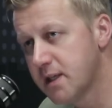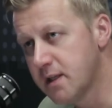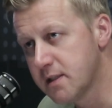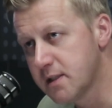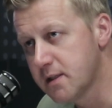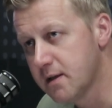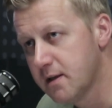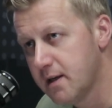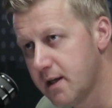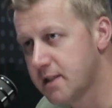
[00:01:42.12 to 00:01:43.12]
since
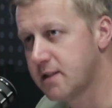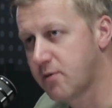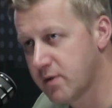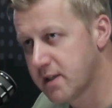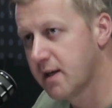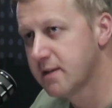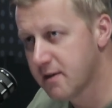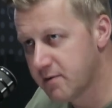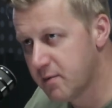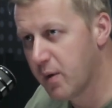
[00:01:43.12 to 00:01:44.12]
is as a
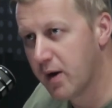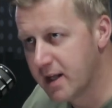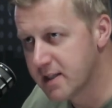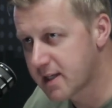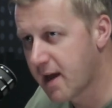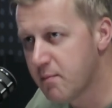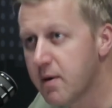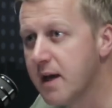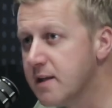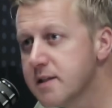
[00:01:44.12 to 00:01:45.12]
result of Napoleon's
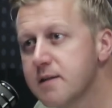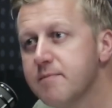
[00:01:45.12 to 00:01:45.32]
campaigns.